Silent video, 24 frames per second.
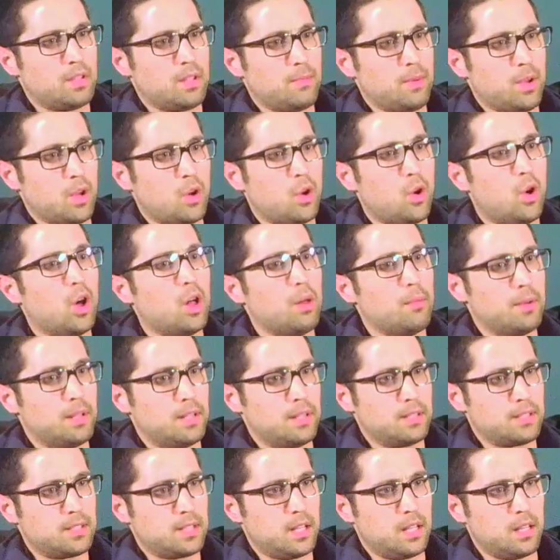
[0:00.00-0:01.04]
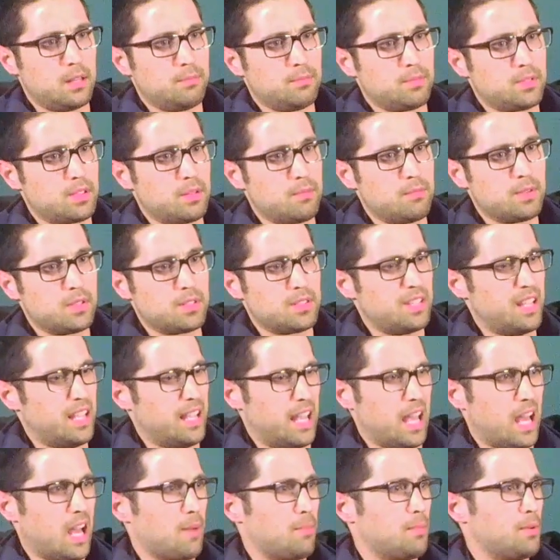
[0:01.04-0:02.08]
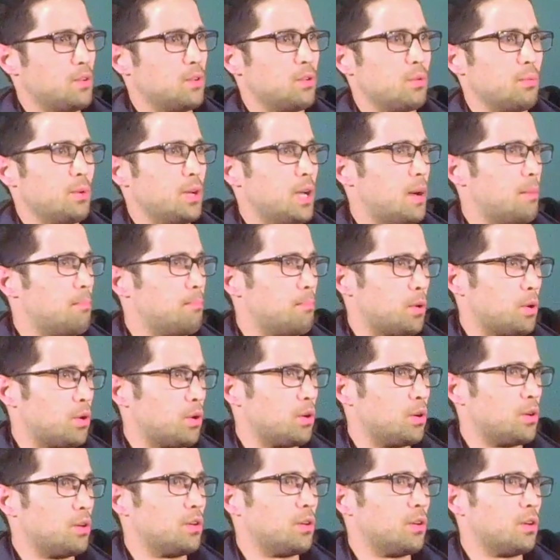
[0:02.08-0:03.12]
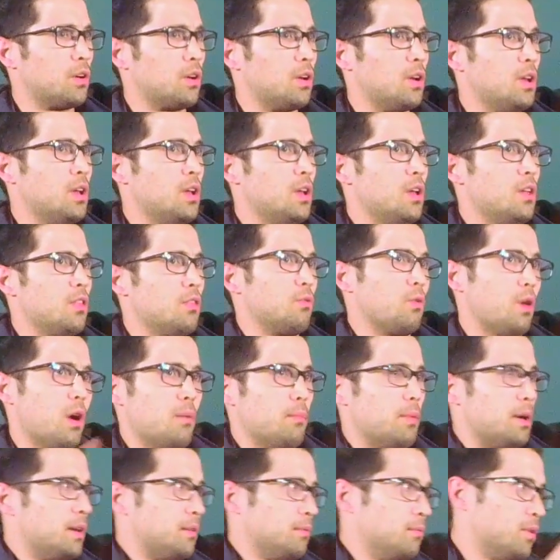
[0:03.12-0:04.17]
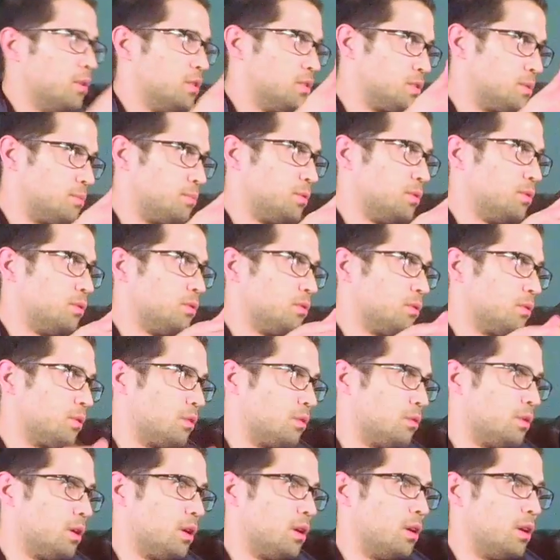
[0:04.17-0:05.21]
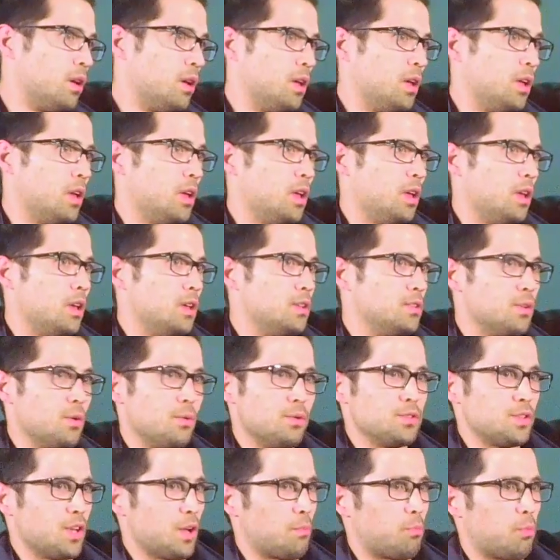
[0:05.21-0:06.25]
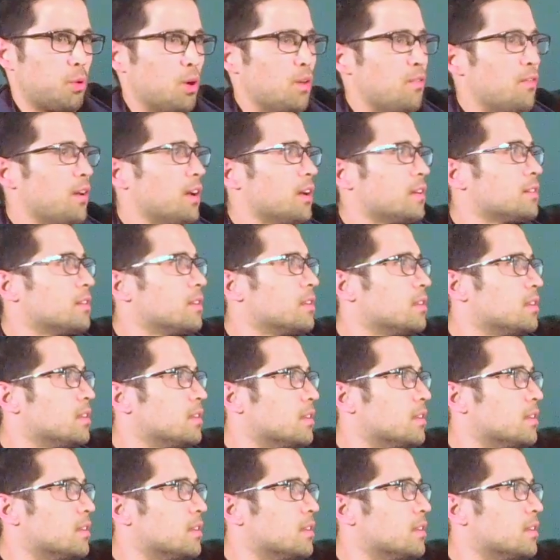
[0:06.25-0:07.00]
time I call him and tell him some mistake happened or we got burned or throughout my entrepreneurial career, mm-hmm. he's always like perfect.